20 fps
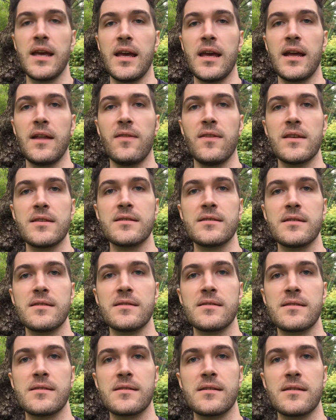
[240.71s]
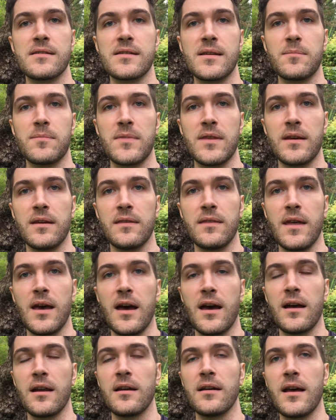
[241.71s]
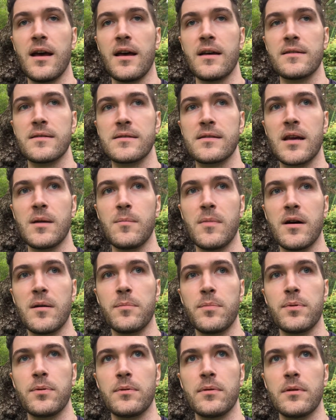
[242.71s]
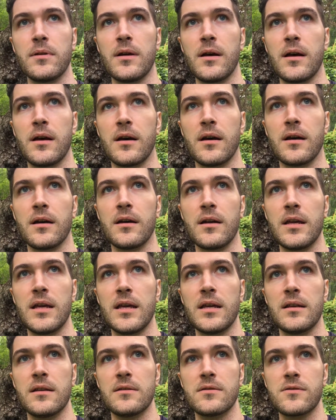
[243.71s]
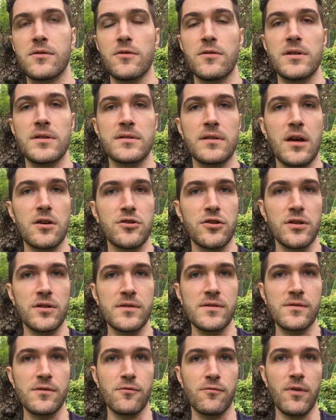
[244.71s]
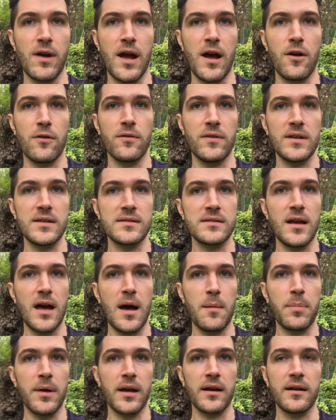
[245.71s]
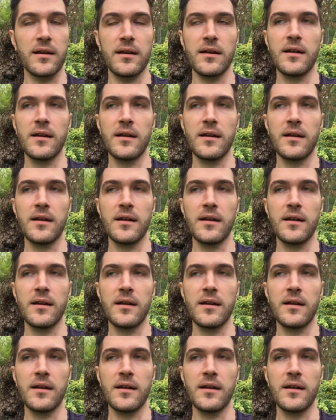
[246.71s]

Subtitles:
and this is something that has come up in certain discussions around this topic.